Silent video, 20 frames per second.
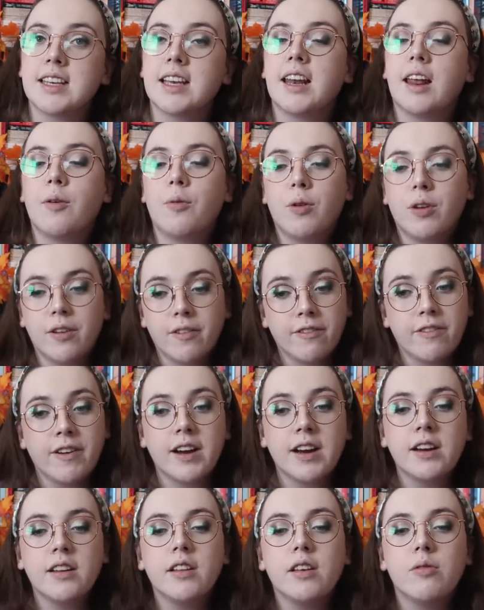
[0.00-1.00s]
and I want to
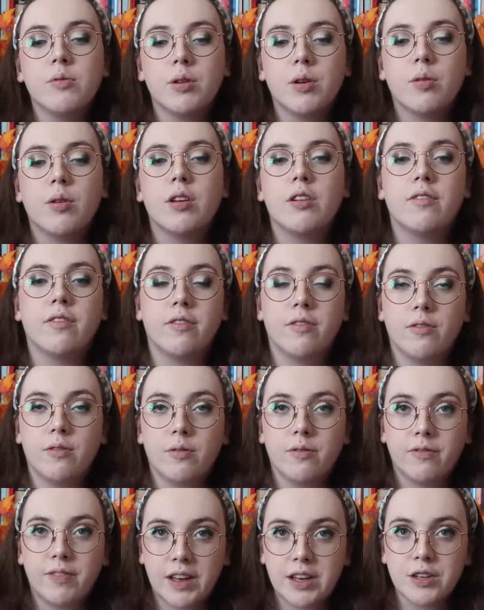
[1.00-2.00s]
finally reread
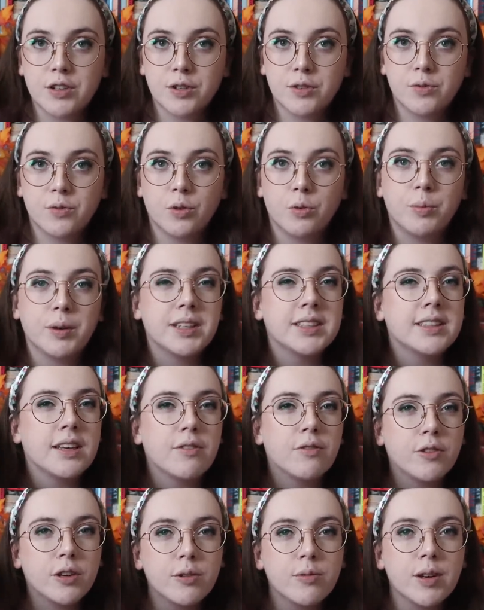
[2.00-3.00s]
Vengeful, because
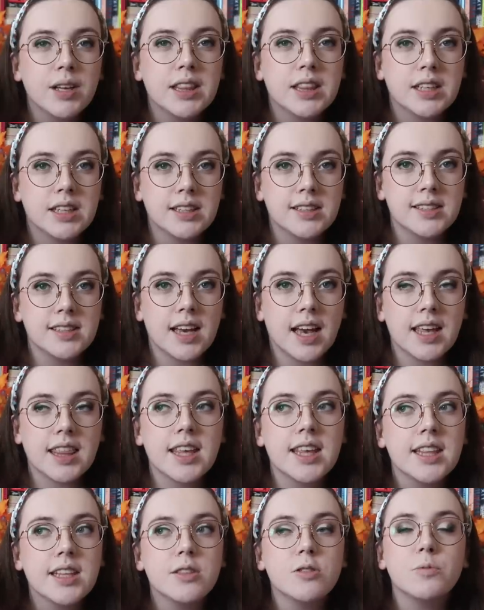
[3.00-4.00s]
I've reread this, I
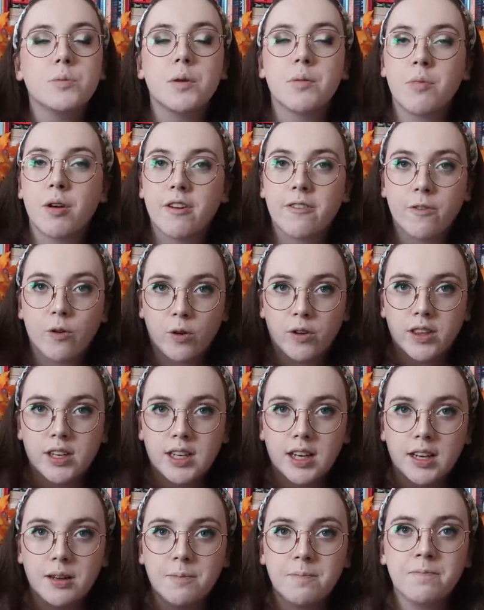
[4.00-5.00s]
think this will be my fourth
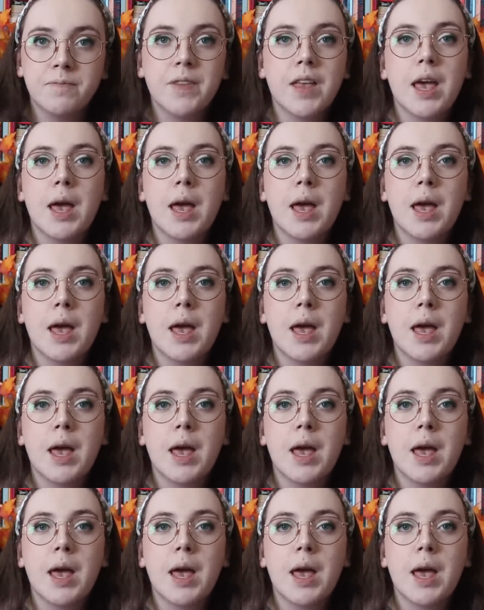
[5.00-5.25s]
time,